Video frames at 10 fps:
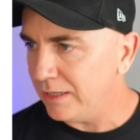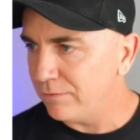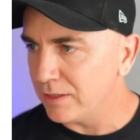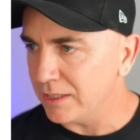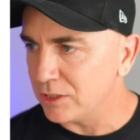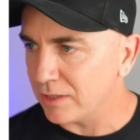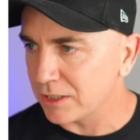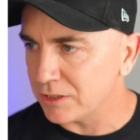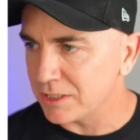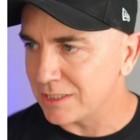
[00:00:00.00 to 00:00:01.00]
any further
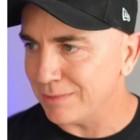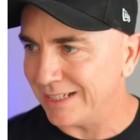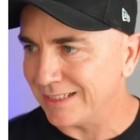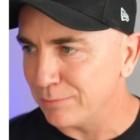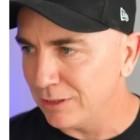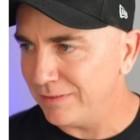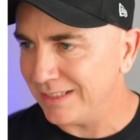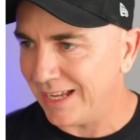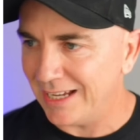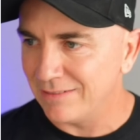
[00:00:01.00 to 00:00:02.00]
instructions to make the
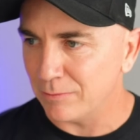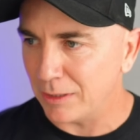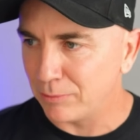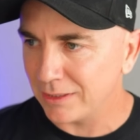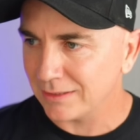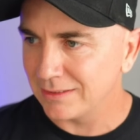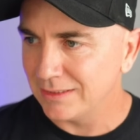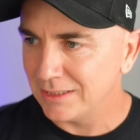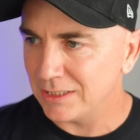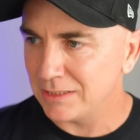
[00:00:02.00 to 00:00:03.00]
perfect ad for my product,
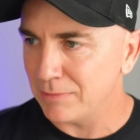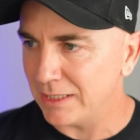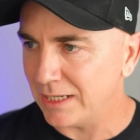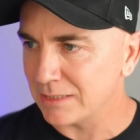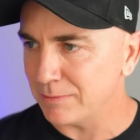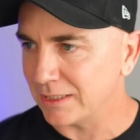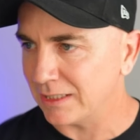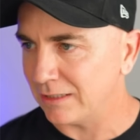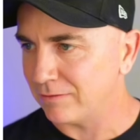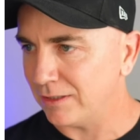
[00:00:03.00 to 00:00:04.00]
just may ask me to
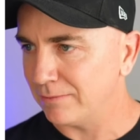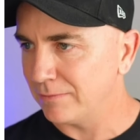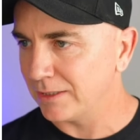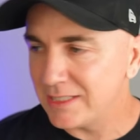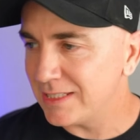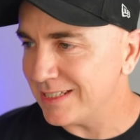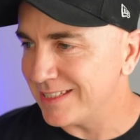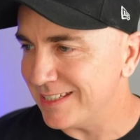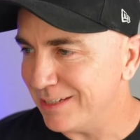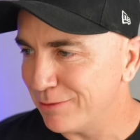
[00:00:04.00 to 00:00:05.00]
clarify. Let's
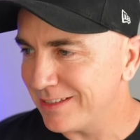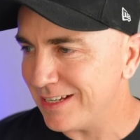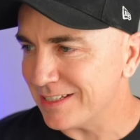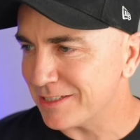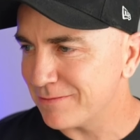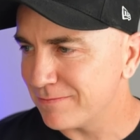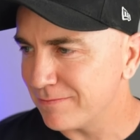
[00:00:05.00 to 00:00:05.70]
see what it does.